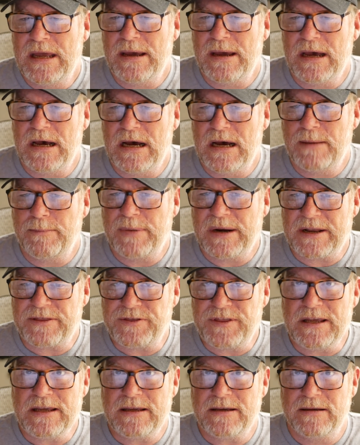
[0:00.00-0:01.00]
But I
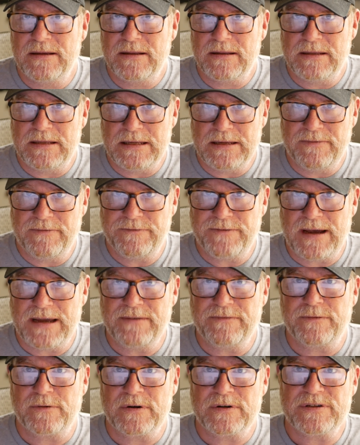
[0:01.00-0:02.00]
think the
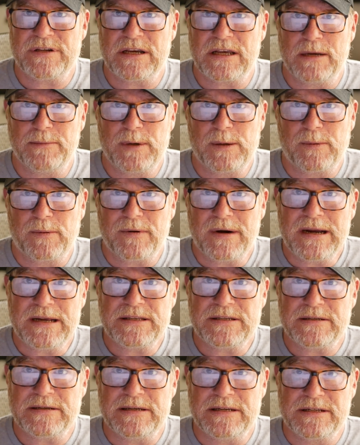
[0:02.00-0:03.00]
fight for our Second Amendment
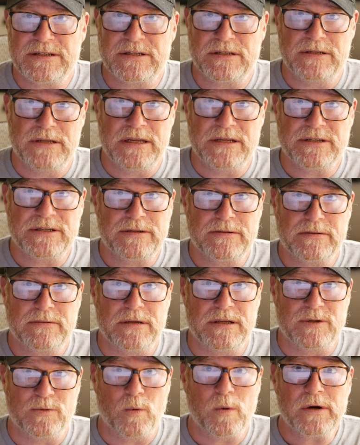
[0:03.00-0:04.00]
rights
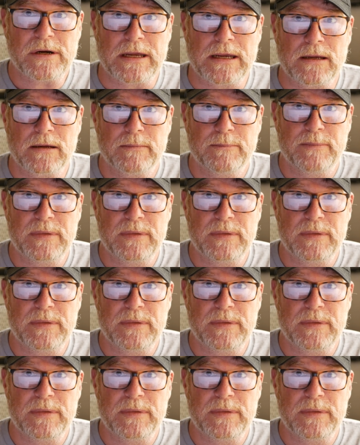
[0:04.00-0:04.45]
is working,